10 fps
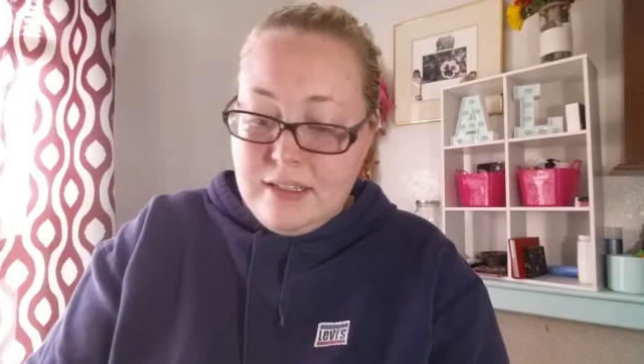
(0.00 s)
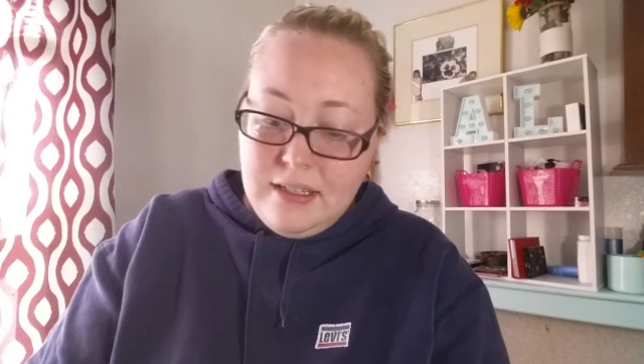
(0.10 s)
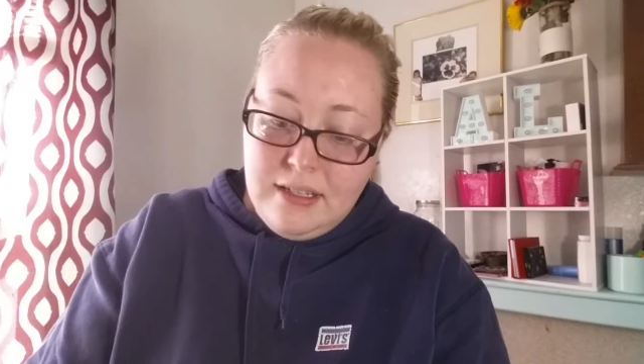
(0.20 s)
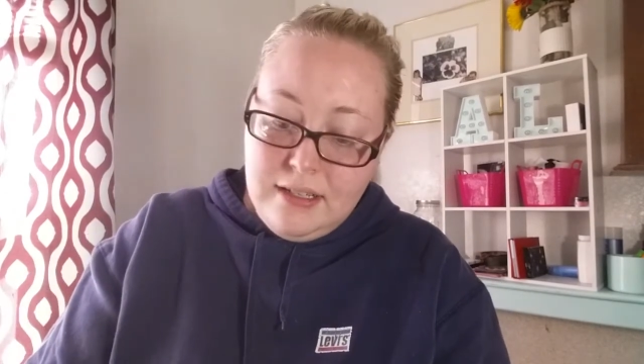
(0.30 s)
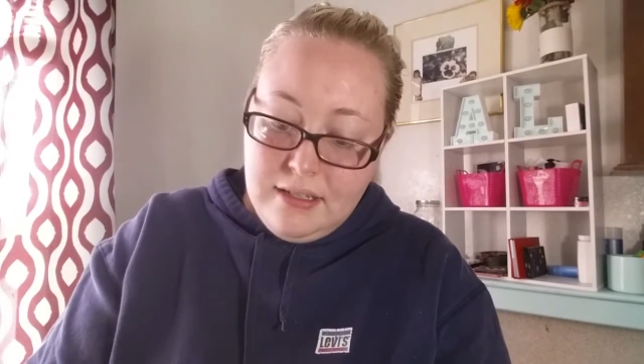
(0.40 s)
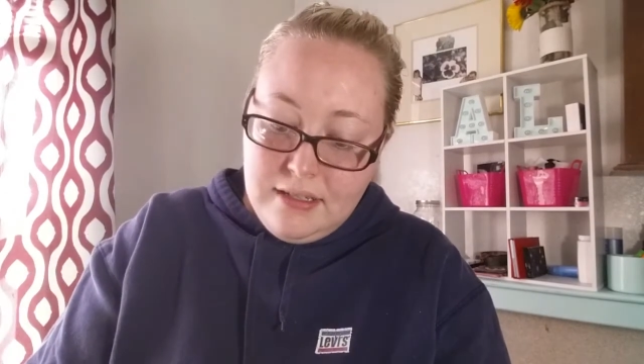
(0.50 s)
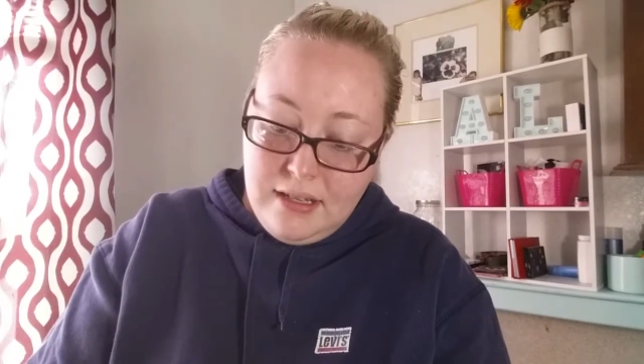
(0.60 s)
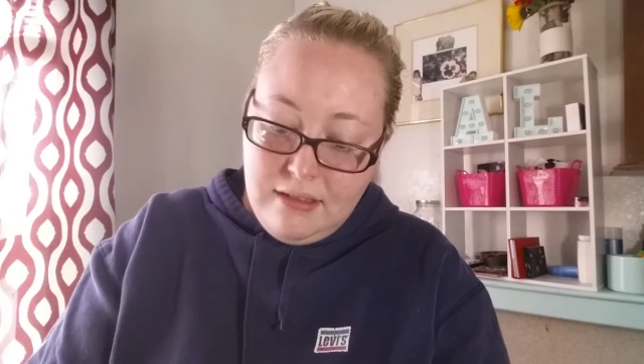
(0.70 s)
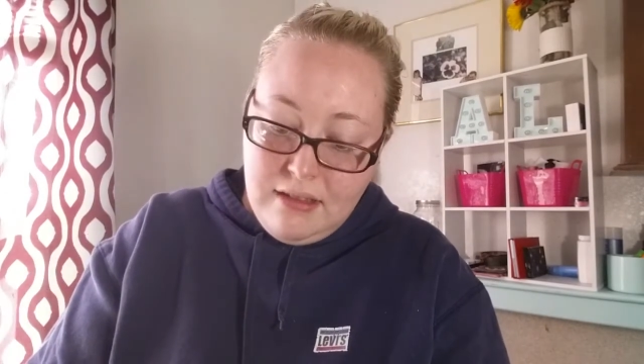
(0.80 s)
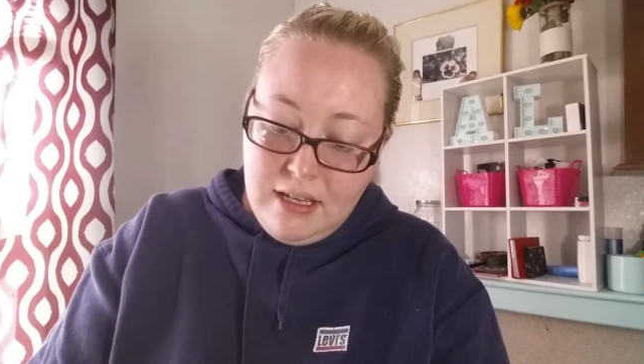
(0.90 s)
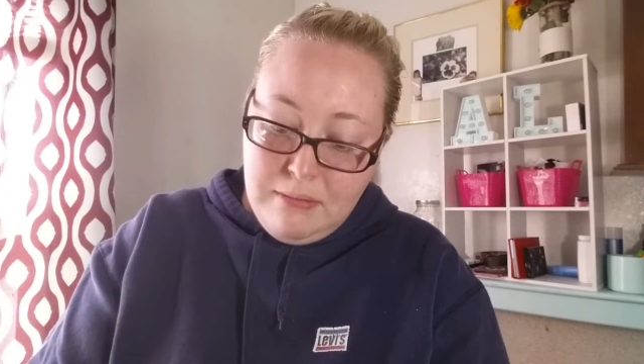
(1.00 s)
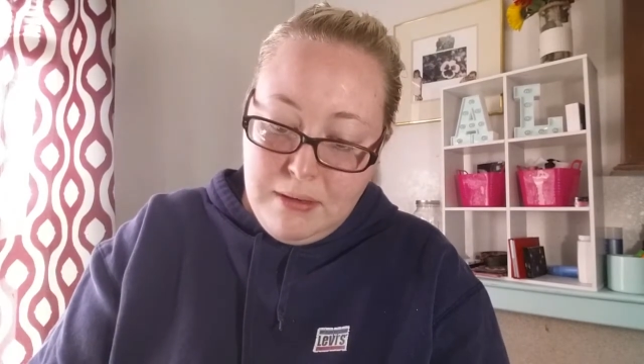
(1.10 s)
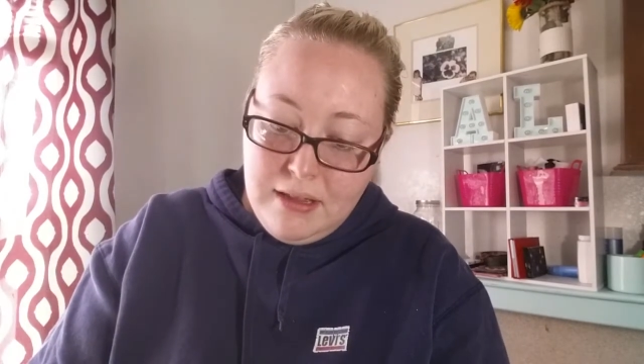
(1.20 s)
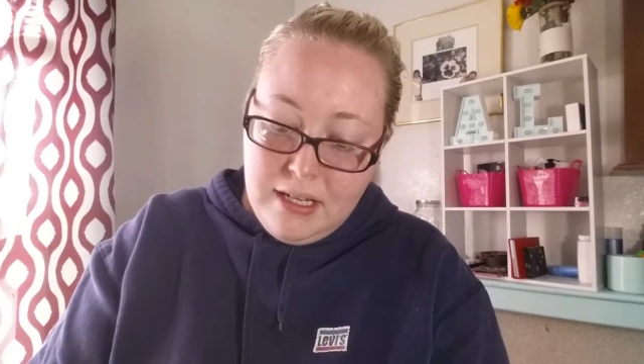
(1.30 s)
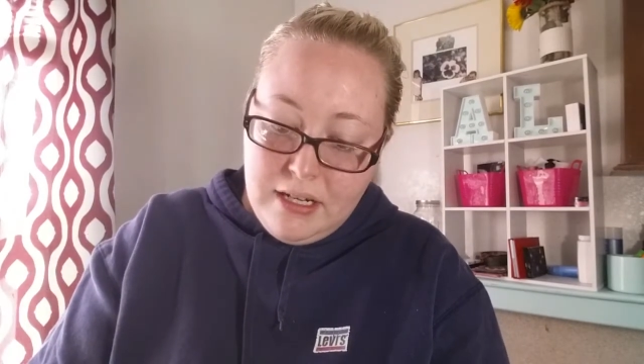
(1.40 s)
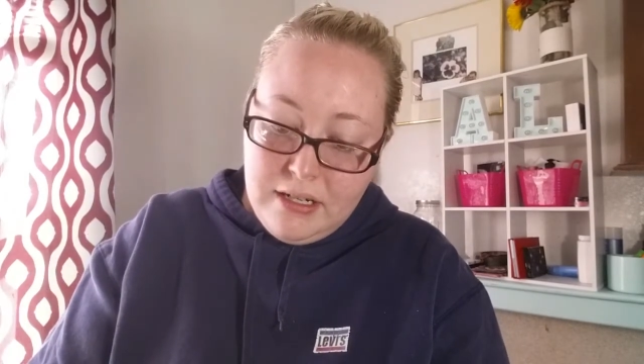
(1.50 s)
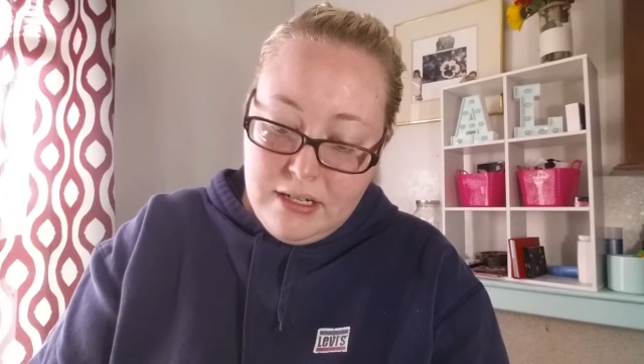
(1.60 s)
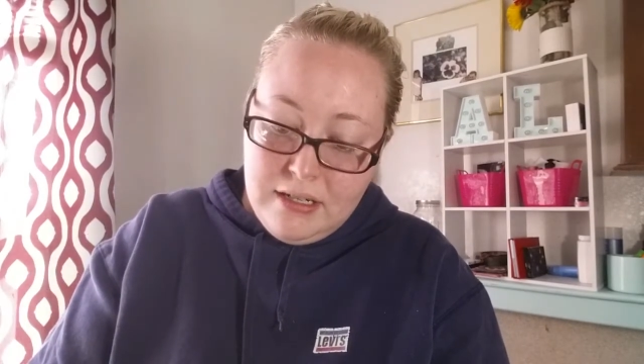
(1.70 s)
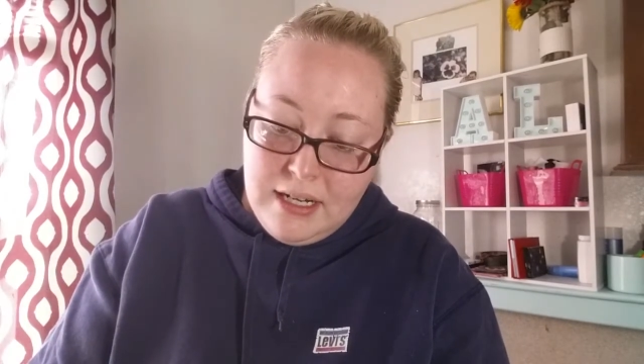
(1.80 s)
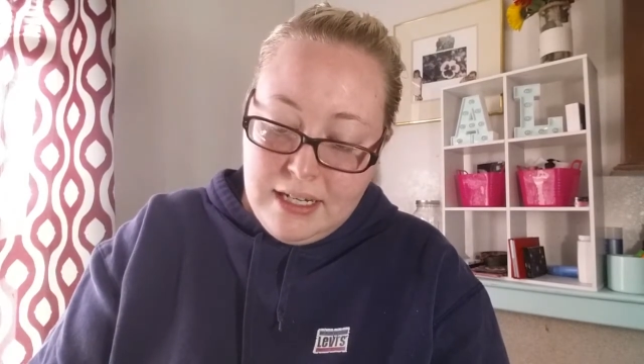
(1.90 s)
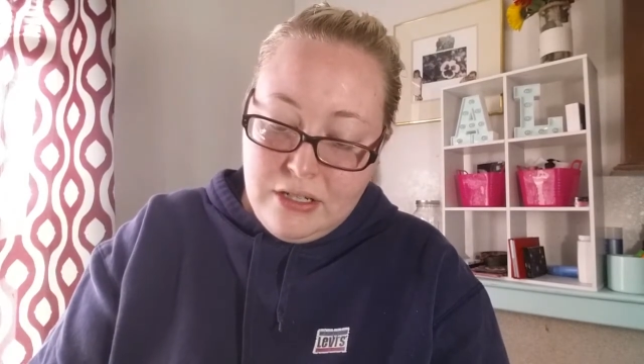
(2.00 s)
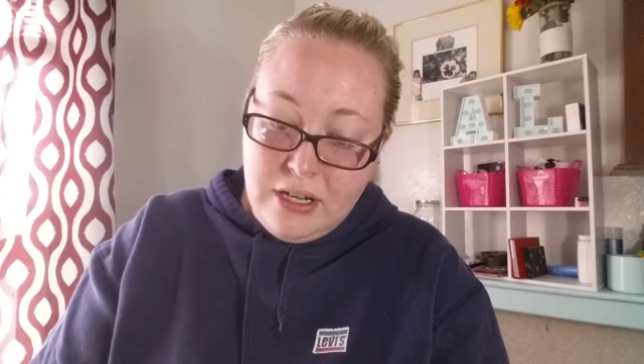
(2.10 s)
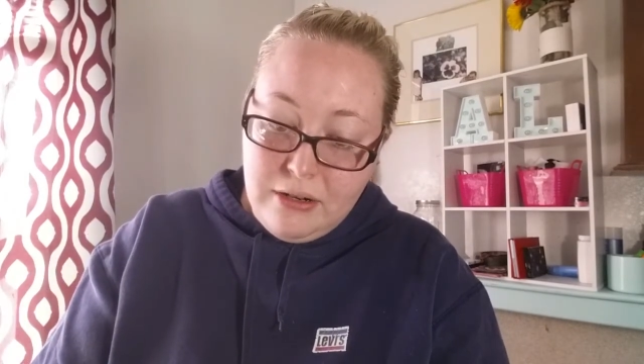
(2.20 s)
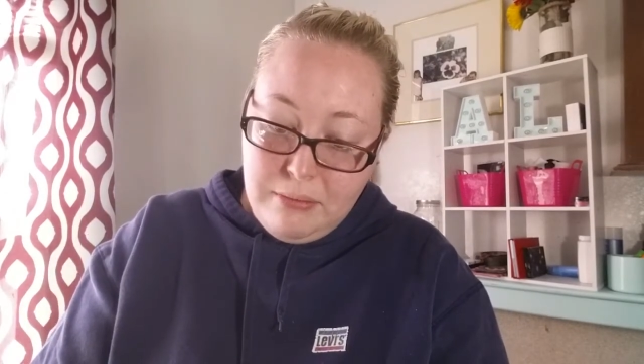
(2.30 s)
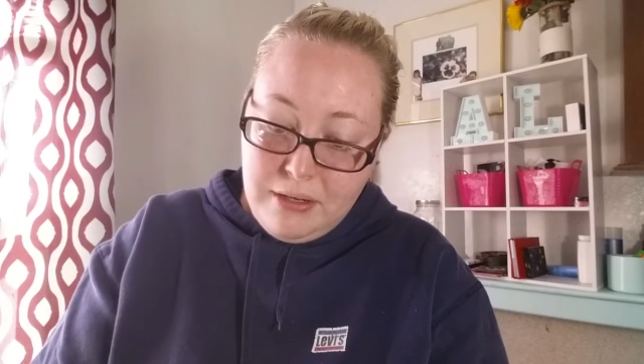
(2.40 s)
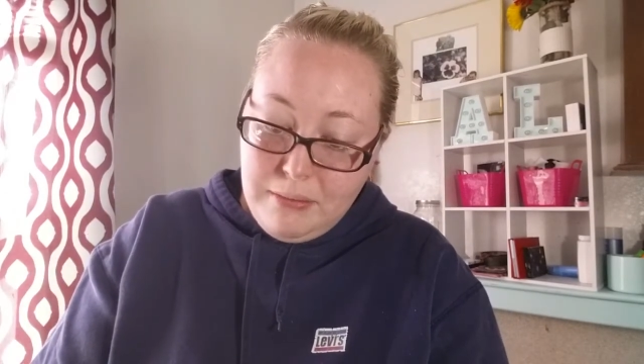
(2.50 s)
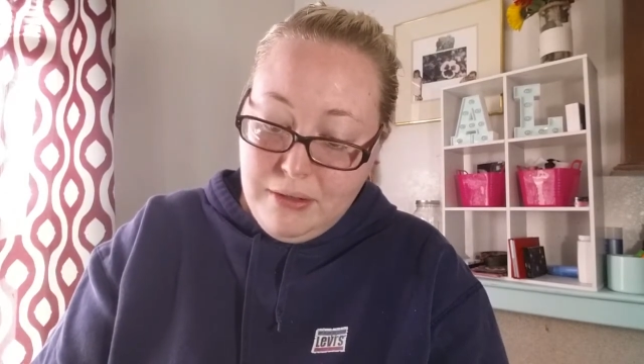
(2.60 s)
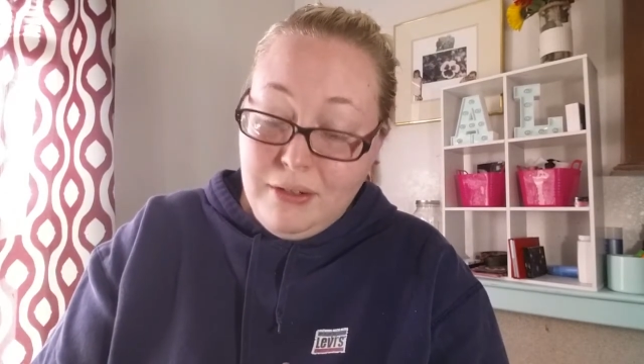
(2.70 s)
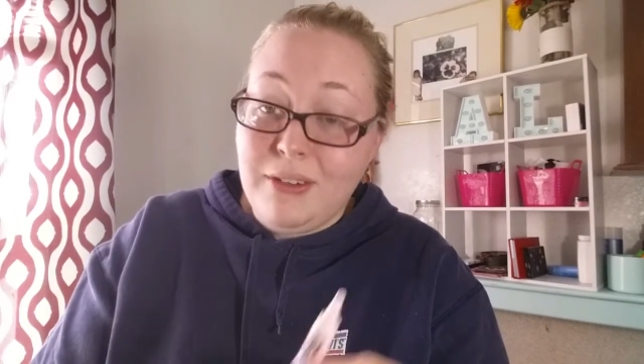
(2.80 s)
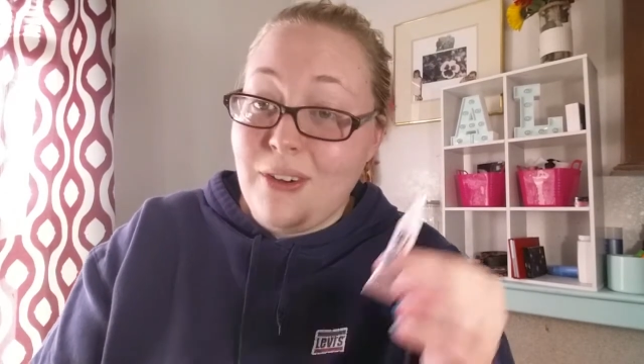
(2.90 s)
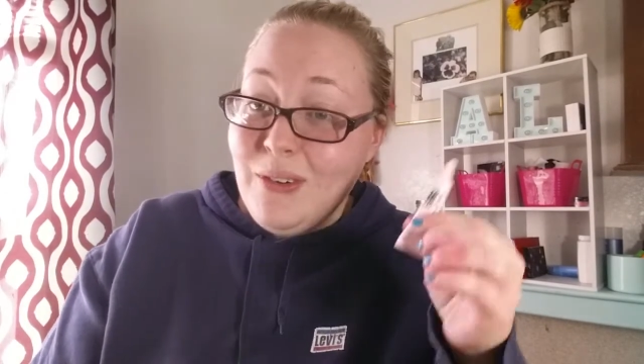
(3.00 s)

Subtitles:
thing is Thank Me Later Eyeshadow Primer.